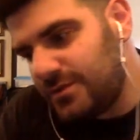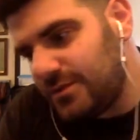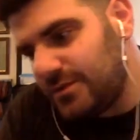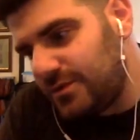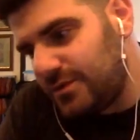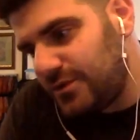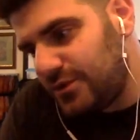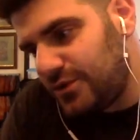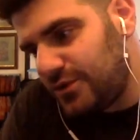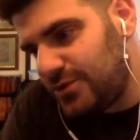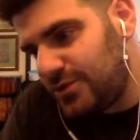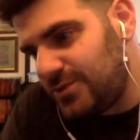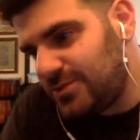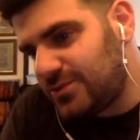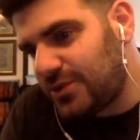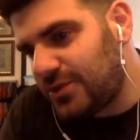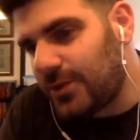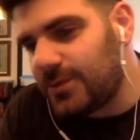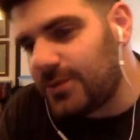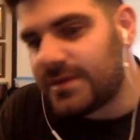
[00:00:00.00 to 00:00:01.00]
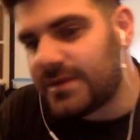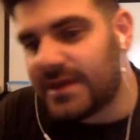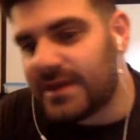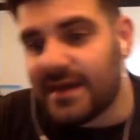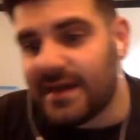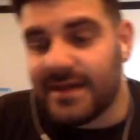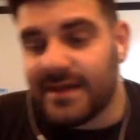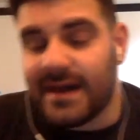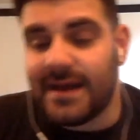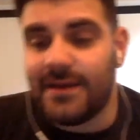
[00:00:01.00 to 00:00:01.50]
you don't
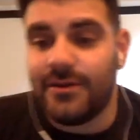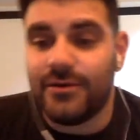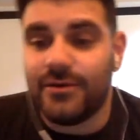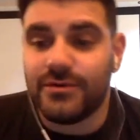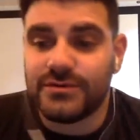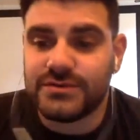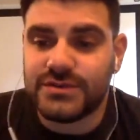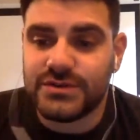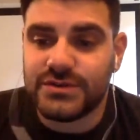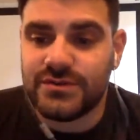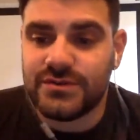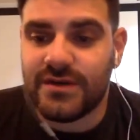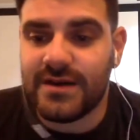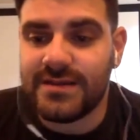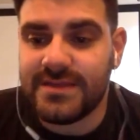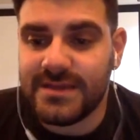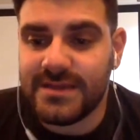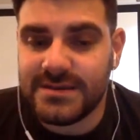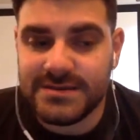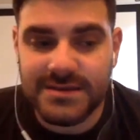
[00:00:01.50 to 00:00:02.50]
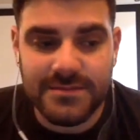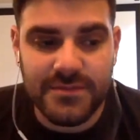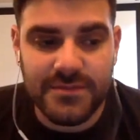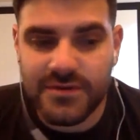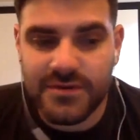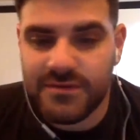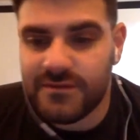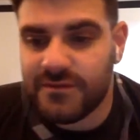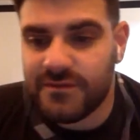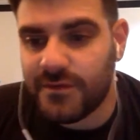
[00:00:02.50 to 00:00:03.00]
get that long to try things in
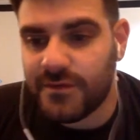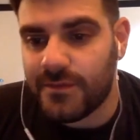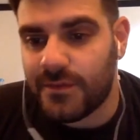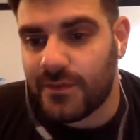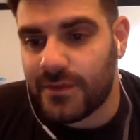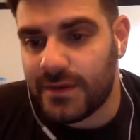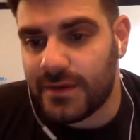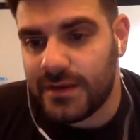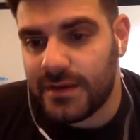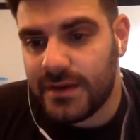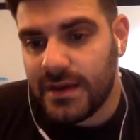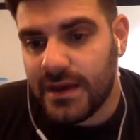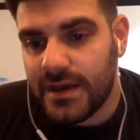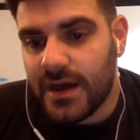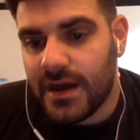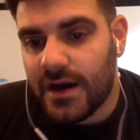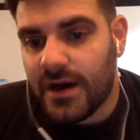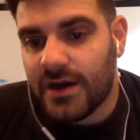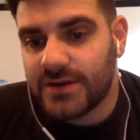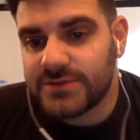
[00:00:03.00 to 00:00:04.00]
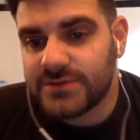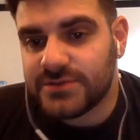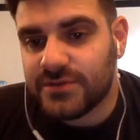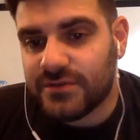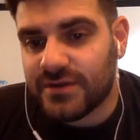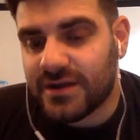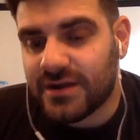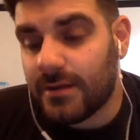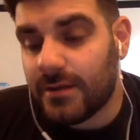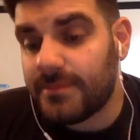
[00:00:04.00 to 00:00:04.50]
modern football, and Arsenal are a
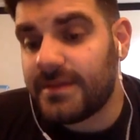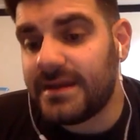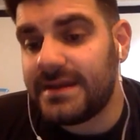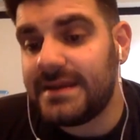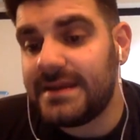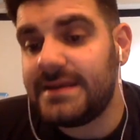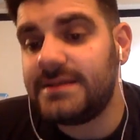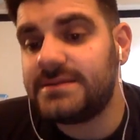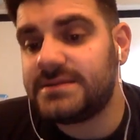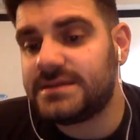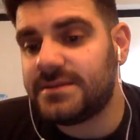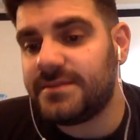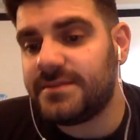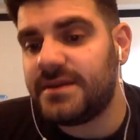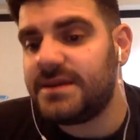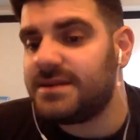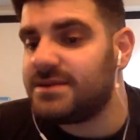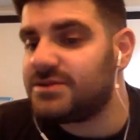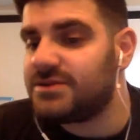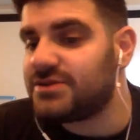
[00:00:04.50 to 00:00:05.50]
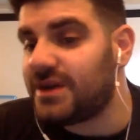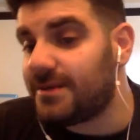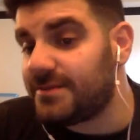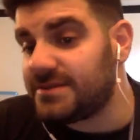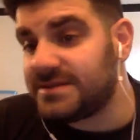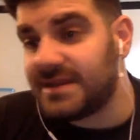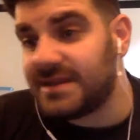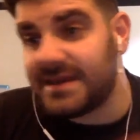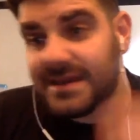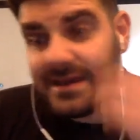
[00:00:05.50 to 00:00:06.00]
club that needs to be in the Champions
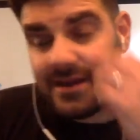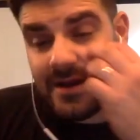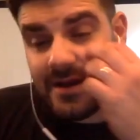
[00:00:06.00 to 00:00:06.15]
League, and I